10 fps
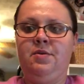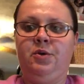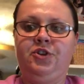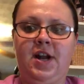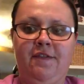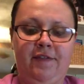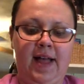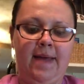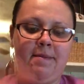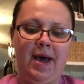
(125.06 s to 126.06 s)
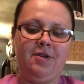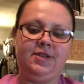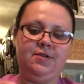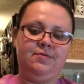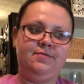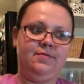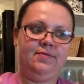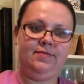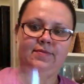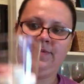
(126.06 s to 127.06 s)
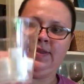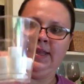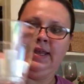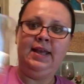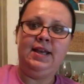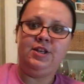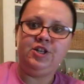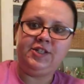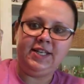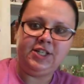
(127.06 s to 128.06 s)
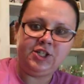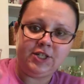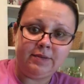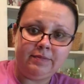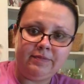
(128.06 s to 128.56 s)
We'll try to flatten them out so you just see it's just